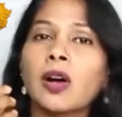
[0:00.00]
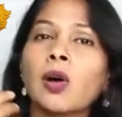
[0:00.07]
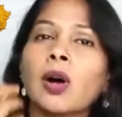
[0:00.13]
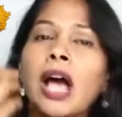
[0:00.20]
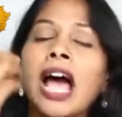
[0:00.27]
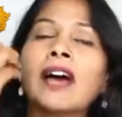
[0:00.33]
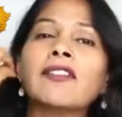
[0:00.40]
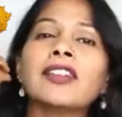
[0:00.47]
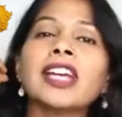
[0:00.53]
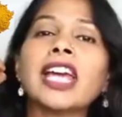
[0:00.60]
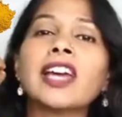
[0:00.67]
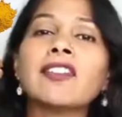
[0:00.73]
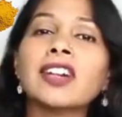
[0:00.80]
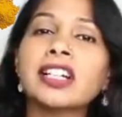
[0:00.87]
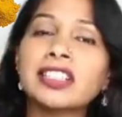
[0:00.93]
Have we
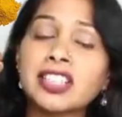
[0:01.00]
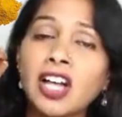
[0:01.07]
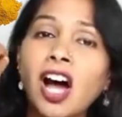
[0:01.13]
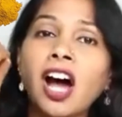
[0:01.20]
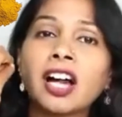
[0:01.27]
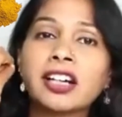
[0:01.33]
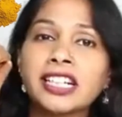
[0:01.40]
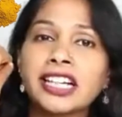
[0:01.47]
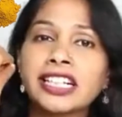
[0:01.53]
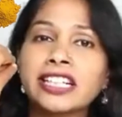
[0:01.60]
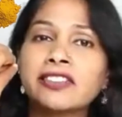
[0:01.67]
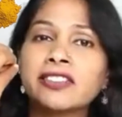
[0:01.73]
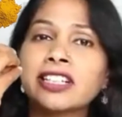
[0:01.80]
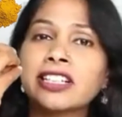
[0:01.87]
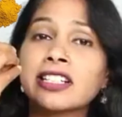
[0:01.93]
ever thought that
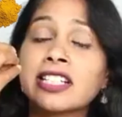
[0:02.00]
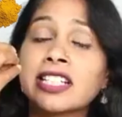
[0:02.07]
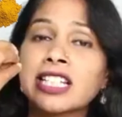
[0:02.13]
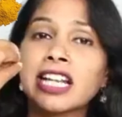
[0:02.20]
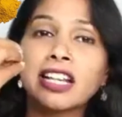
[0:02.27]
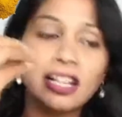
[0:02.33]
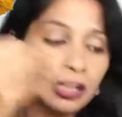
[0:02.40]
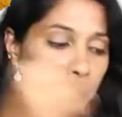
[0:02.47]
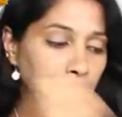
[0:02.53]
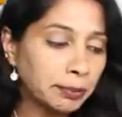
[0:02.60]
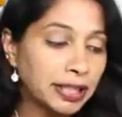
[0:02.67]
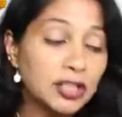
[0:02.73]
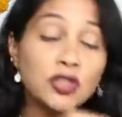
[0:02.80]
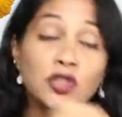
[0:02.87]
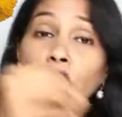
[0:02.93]
even a single
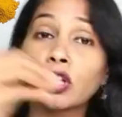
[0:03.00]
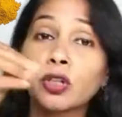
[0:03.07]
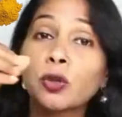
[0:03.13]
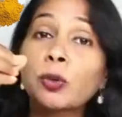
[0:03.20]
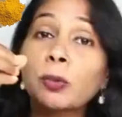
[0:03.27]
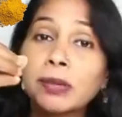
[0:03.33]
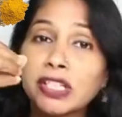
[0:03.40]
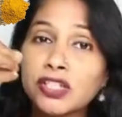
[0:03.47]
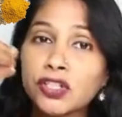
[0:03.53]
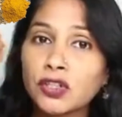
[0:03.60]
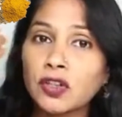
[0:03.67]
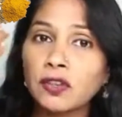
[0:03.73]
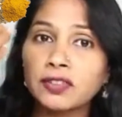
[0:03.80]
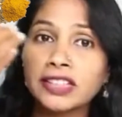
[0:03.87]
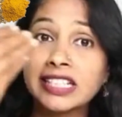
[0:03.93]
pinch or two pinches
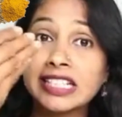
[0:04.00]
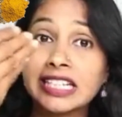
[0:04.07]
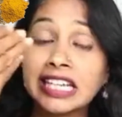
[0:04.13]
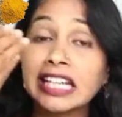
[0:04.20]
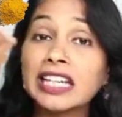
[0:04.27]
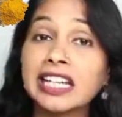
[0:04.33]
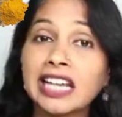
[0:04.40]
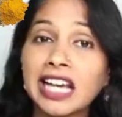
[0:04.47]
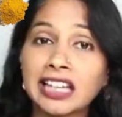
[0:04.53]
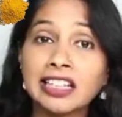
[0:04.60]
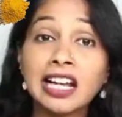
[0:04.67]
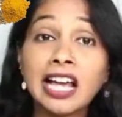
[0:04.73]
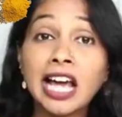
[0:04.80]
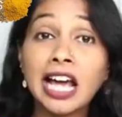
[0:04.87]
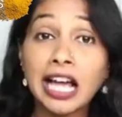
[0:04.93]
of this hing can
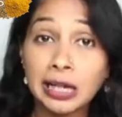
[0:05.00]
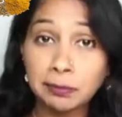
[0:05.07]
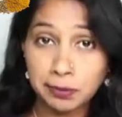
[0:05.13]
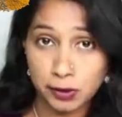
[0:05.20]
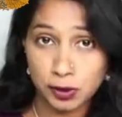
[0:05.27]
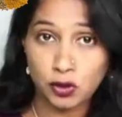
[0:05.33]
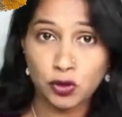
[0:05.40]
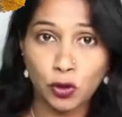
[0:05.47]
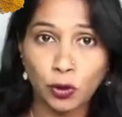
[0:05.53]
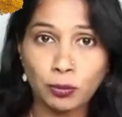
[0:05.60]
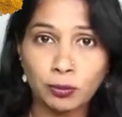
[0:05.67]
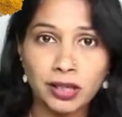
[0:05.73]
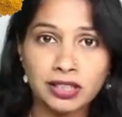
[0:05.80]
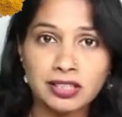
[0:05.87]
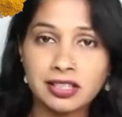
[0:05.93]
help us so
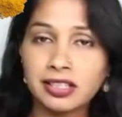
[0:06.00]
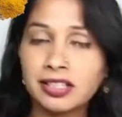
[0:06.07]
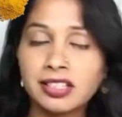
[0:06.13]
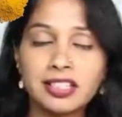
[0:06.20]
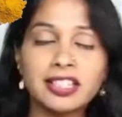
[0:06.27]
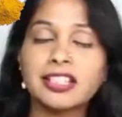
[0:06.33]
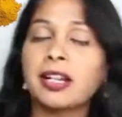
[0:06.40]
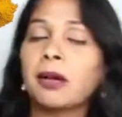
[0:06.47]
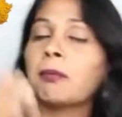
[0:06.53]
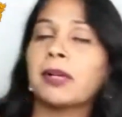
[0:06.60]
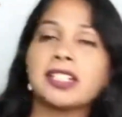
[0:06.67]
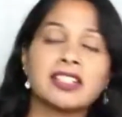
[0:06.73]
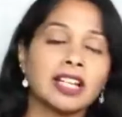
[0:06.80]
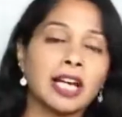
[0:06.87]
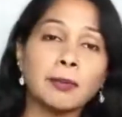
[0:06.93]
much? Isn't it
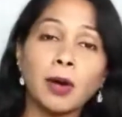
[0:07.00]
amazing?